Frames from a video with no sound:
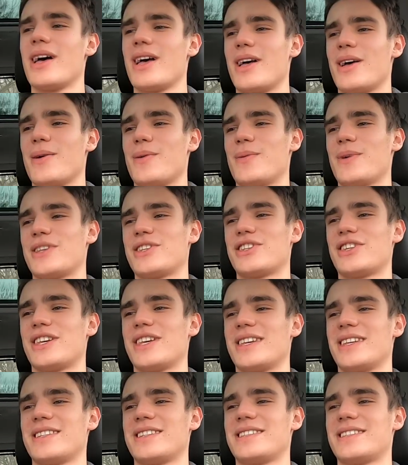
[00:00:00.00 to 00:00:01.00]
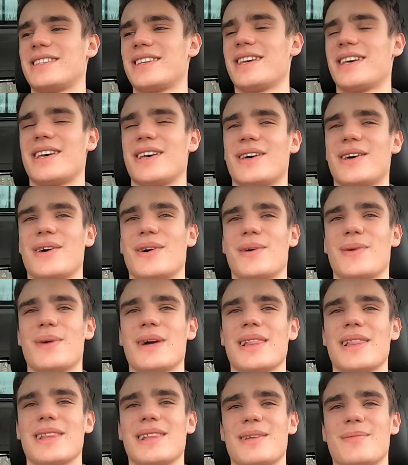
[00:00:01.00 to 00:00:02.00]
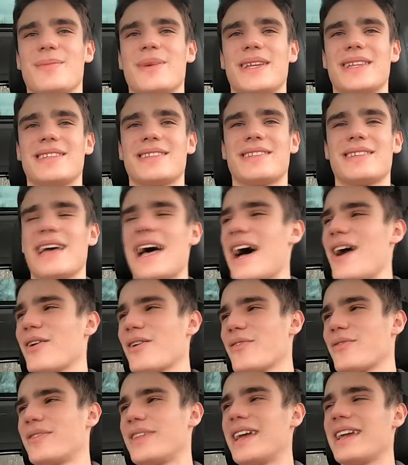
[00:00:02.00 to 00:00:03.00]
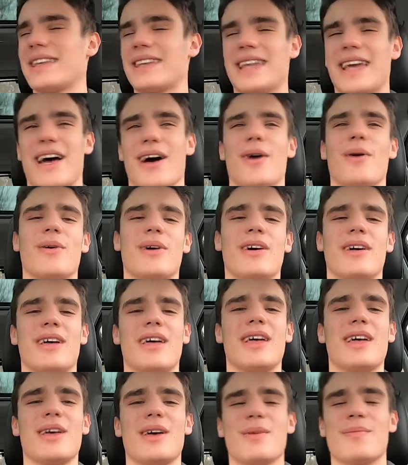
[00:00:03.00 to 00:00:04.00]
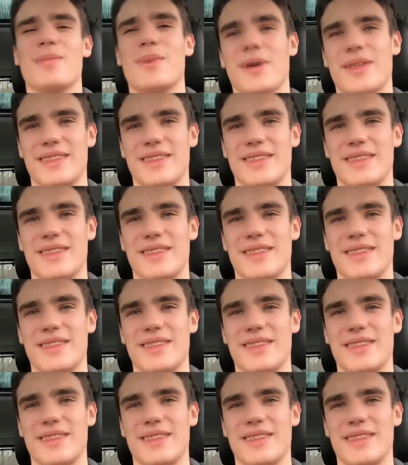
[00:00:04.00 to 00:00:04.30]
which is well, a bit out of date now, but